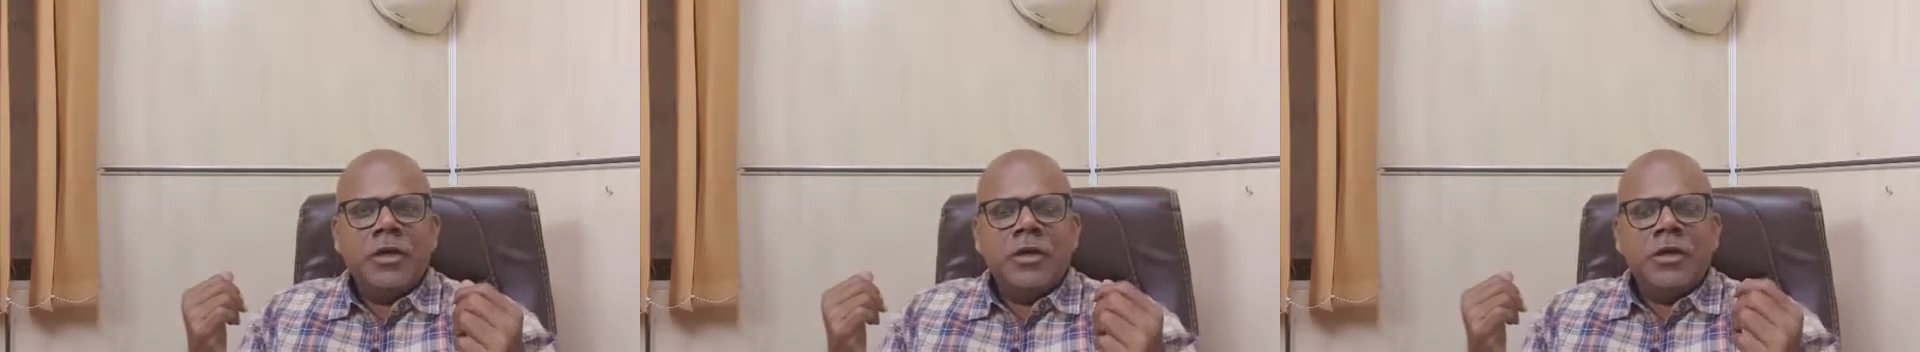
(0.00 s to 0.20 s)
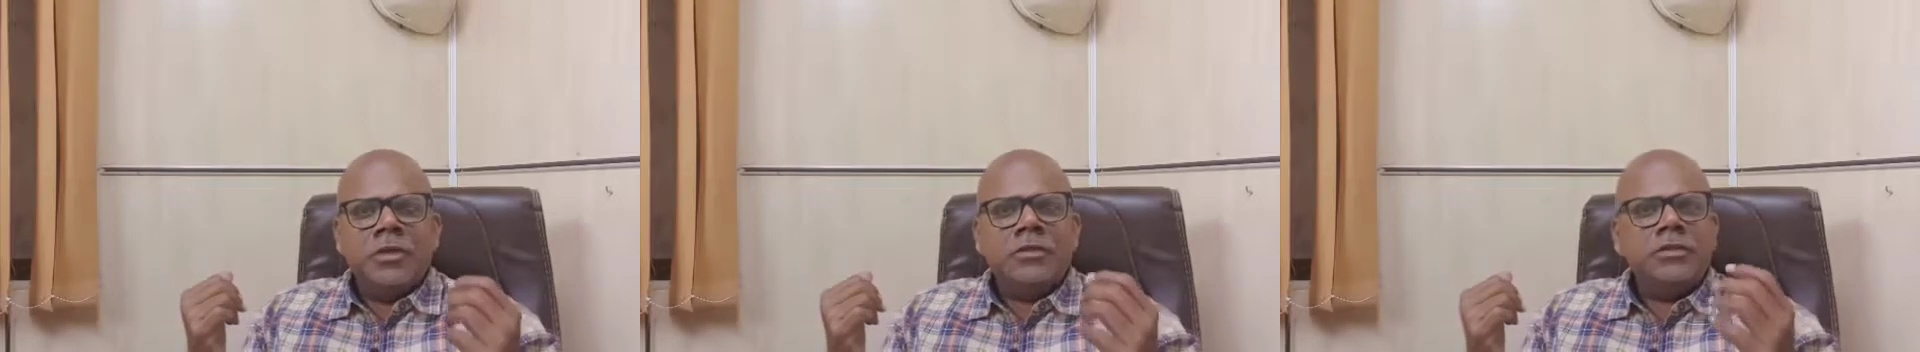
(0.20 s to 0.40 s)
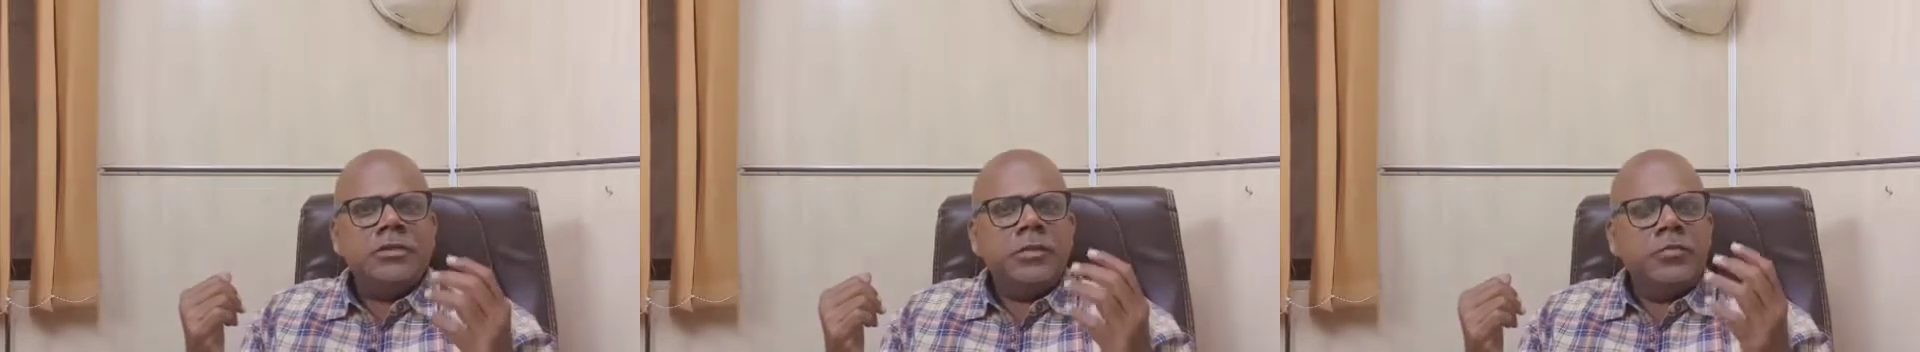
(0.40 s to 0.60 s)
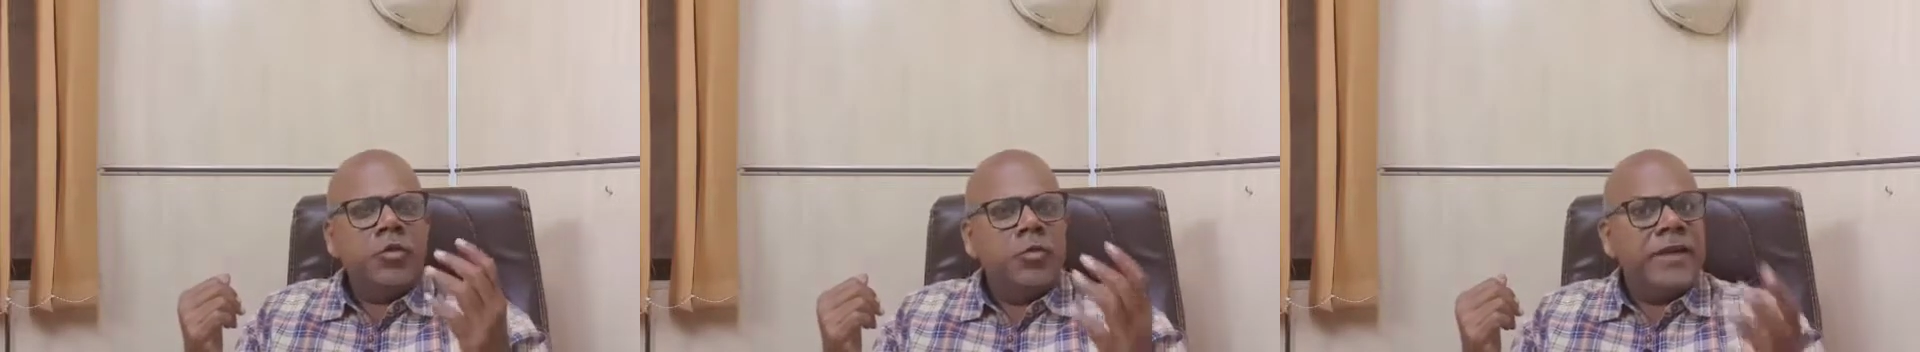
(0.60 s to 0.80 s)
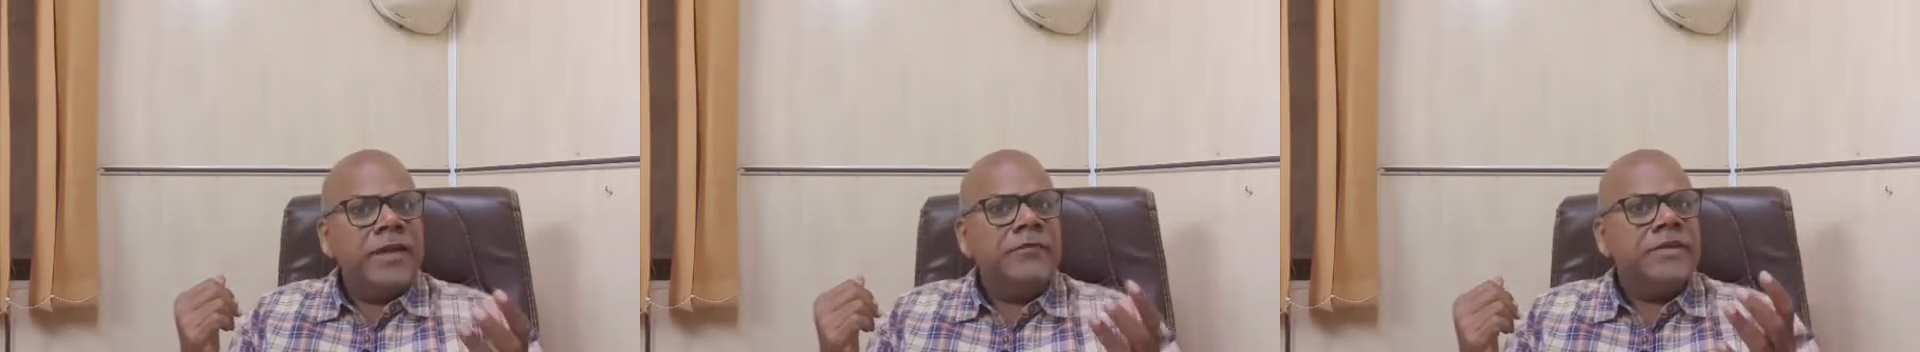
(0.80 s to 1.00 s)
The
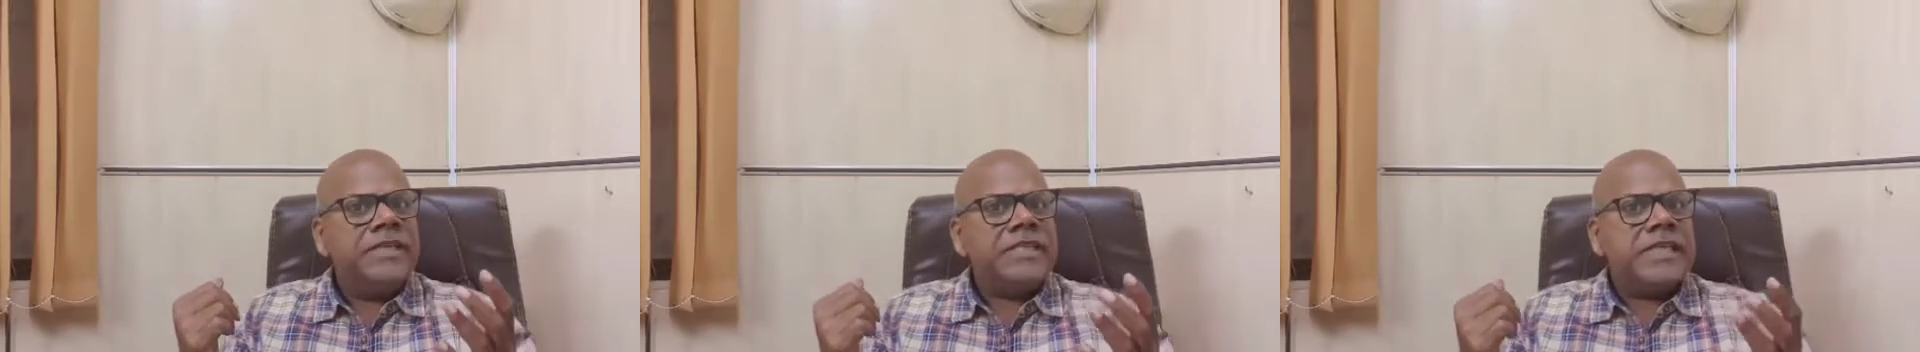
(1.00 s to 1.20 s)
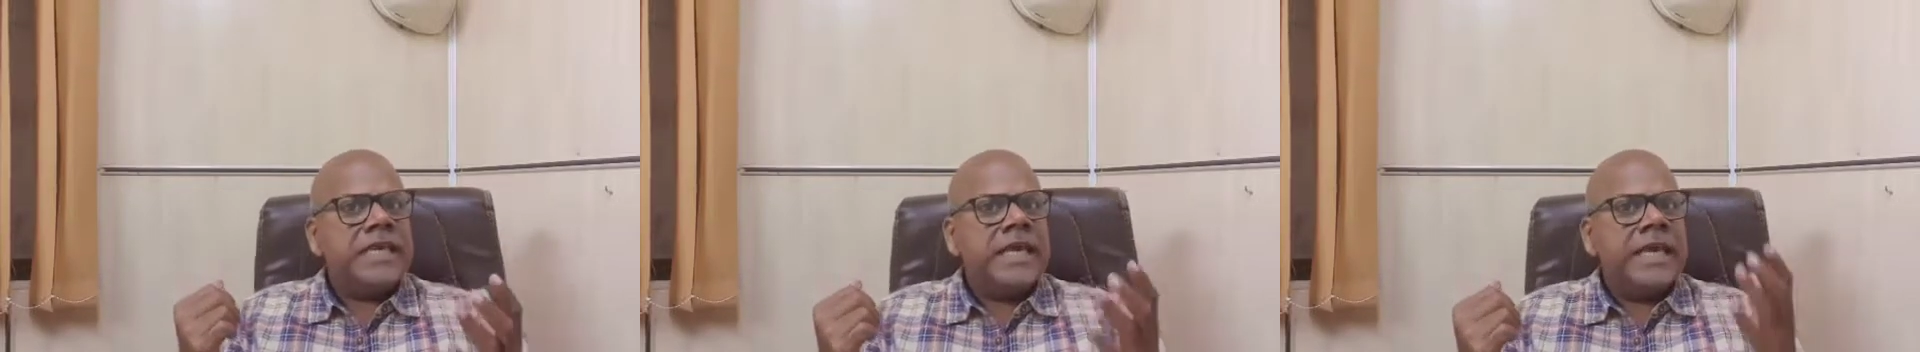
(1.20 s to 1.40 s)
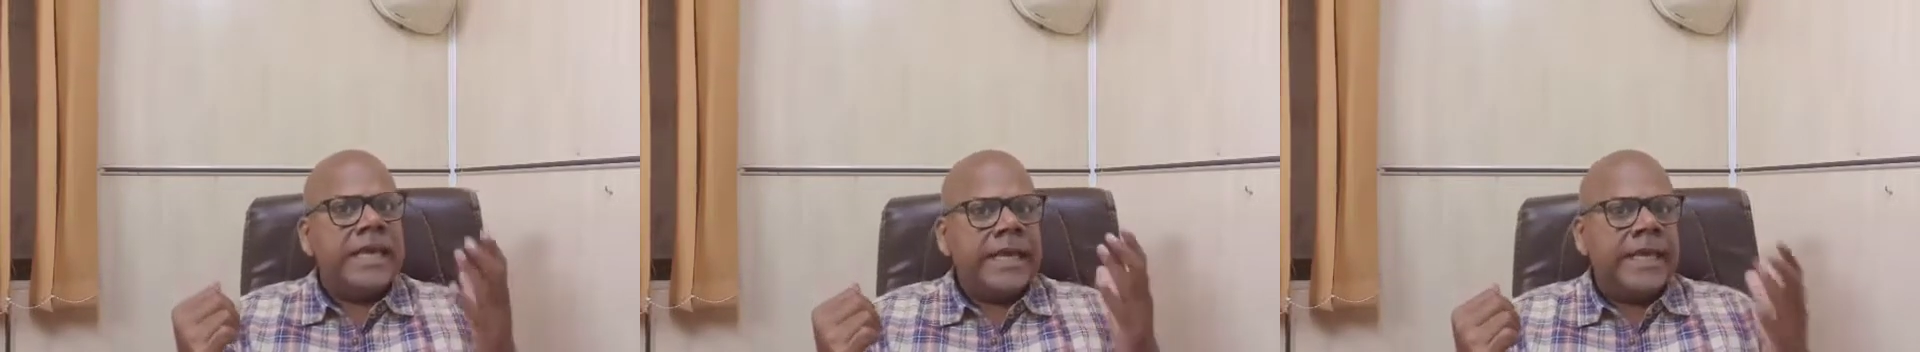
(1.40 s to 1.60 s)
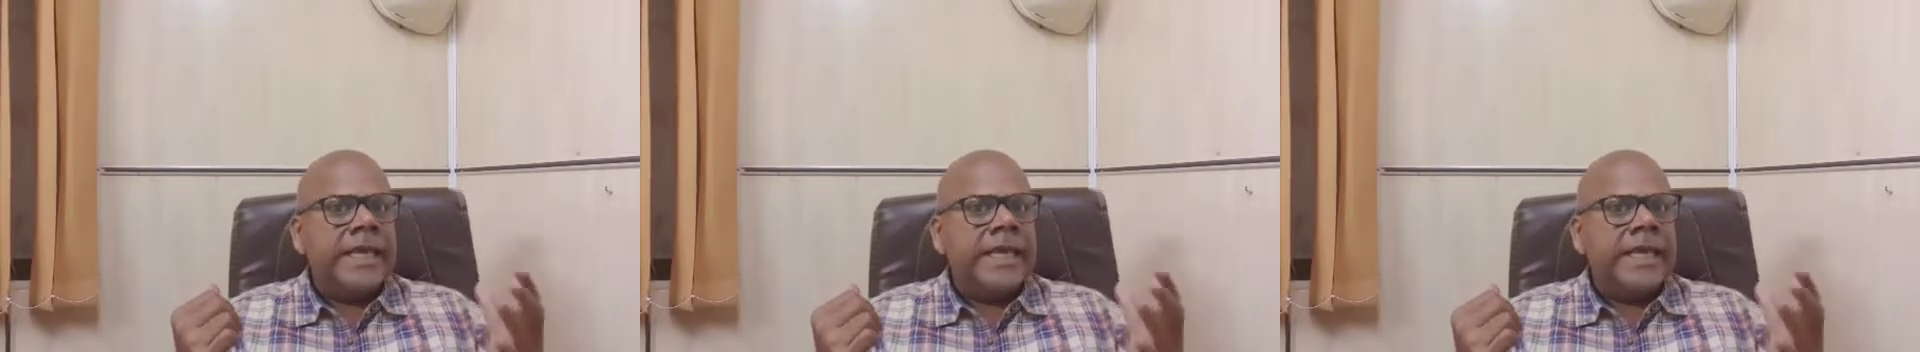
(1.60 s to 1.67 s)
moment we say